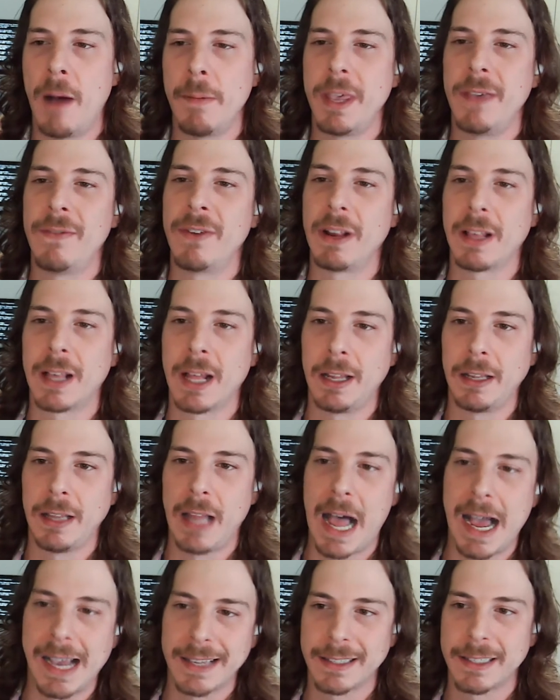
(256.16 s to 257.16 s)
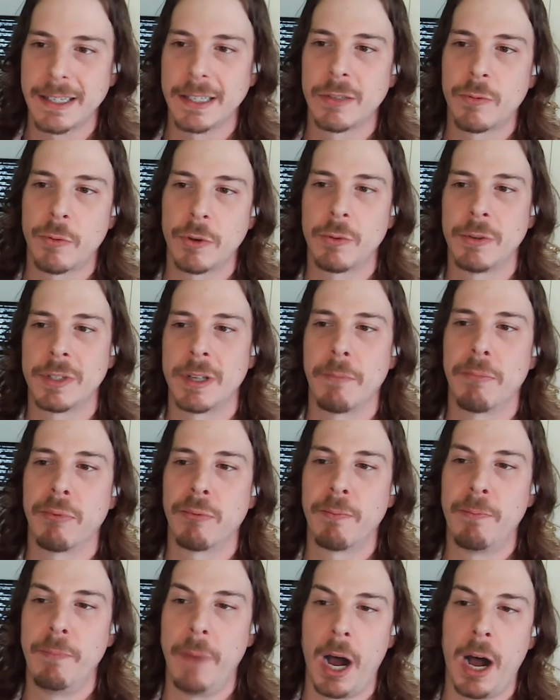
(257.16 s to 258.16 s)
Even Colossus, which was
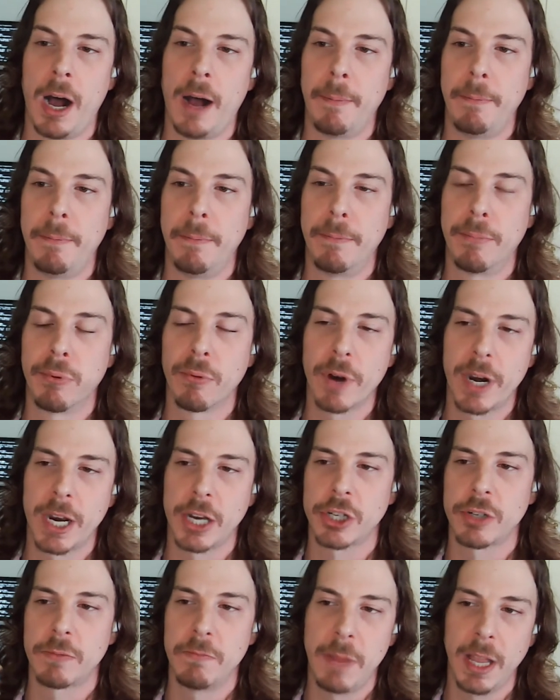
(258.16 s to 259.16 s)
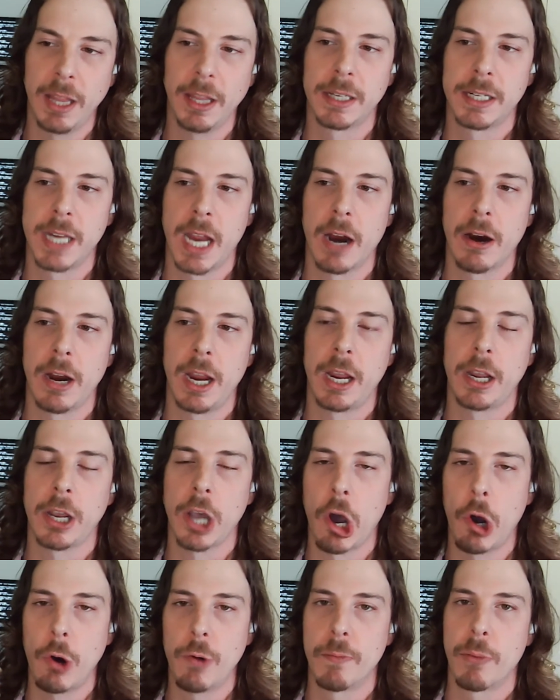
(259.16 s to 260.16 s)
a British military
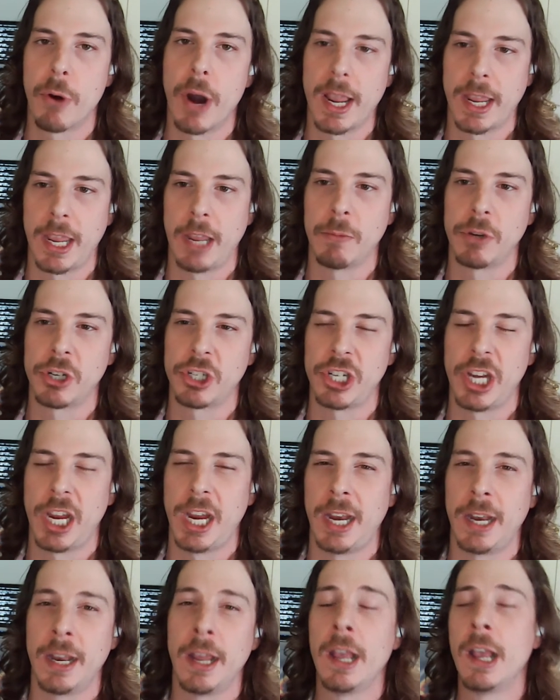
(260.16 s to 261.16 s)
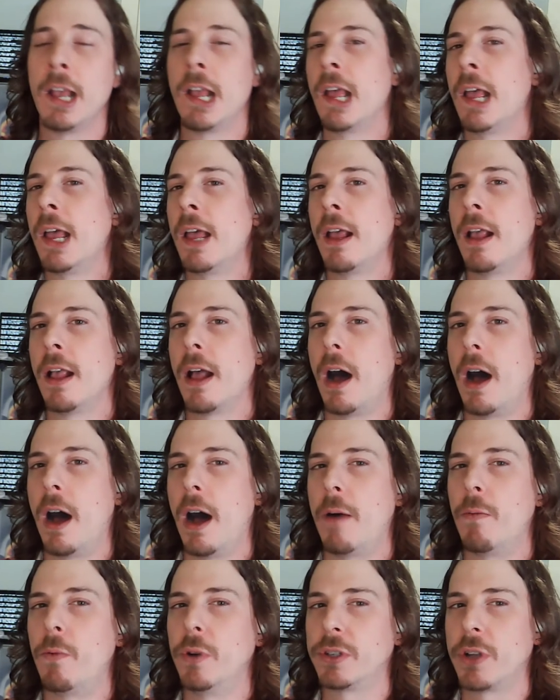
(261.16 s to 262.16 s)
code-breaking machine,
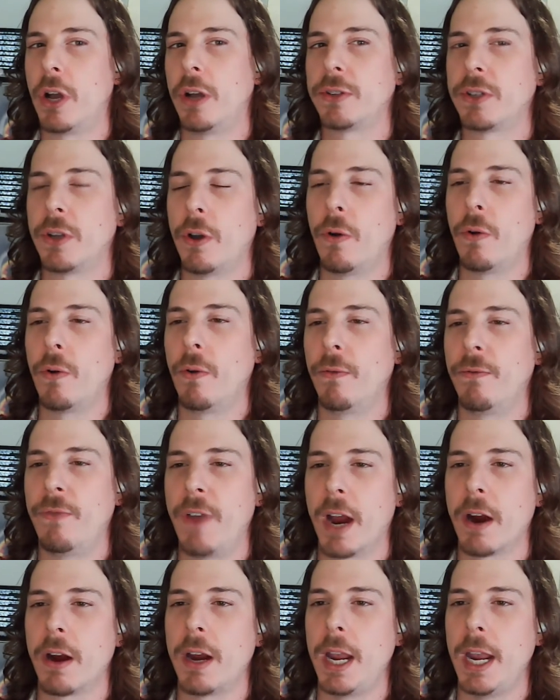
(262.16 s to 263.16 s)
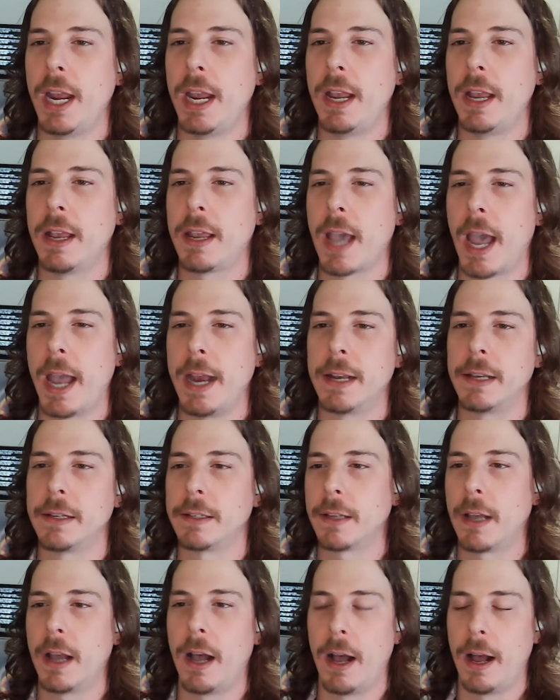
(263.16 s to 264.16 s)
was also very kind
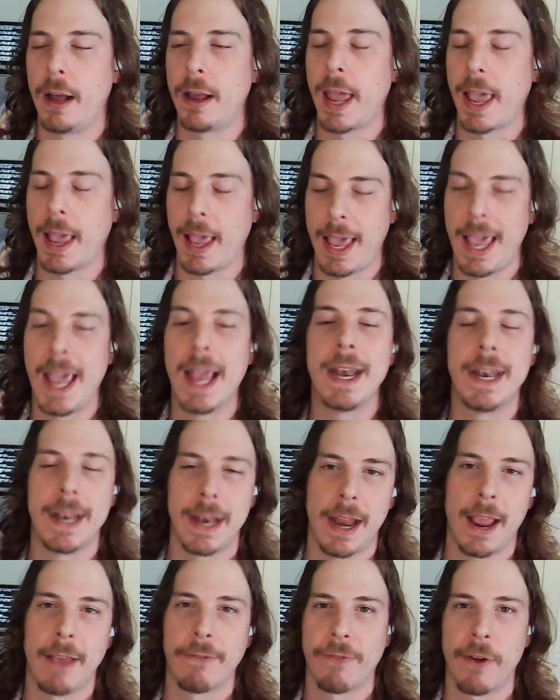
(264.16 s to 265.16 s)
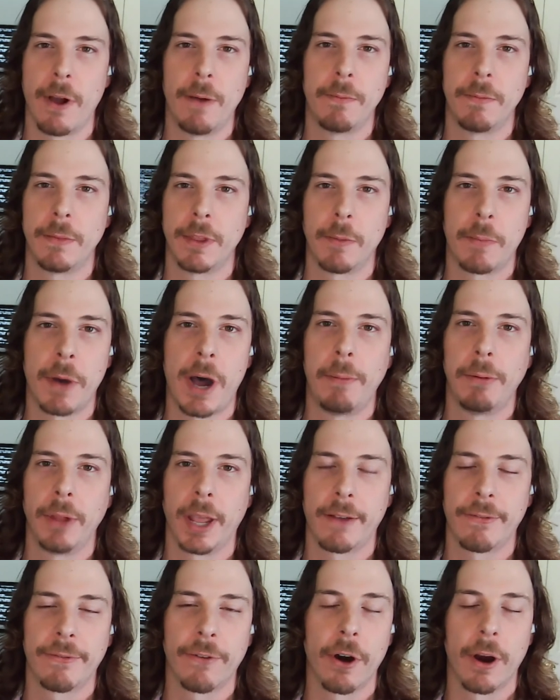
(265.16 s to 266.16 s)
of hidden from the
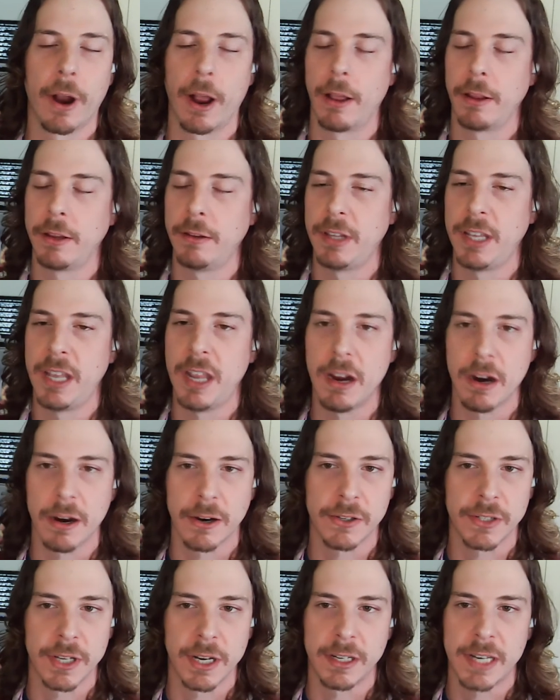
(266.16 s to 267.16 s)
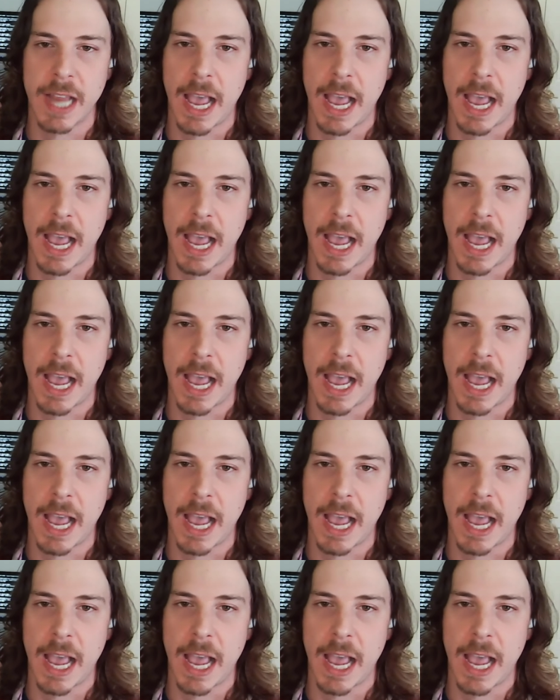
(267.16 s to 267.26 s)
public for years and